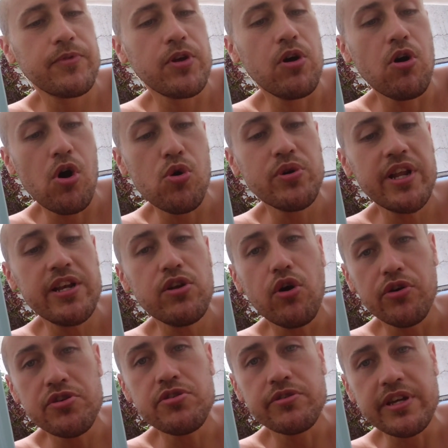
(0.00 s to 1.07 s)
Or hone in
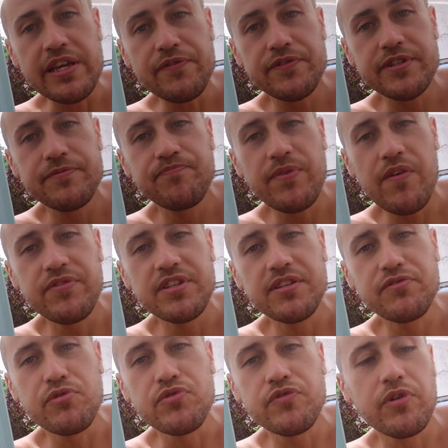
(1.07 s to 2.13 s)
on your gift, if it
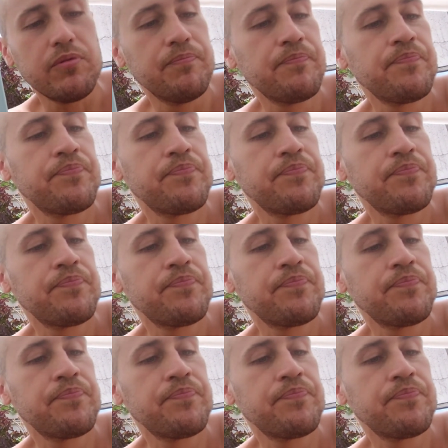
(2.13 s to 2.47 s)
is fruitful.